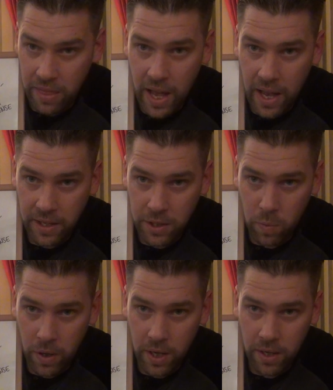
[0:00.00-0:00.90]
that is
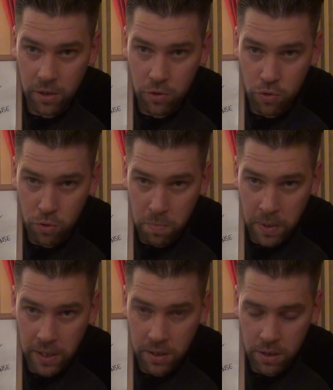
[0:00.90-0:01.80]
where true
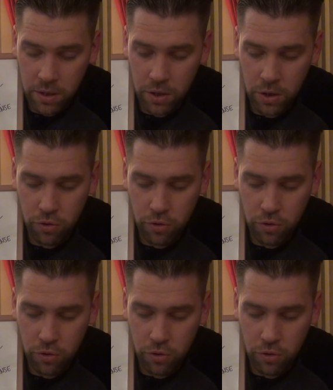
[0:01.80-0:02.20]
peace,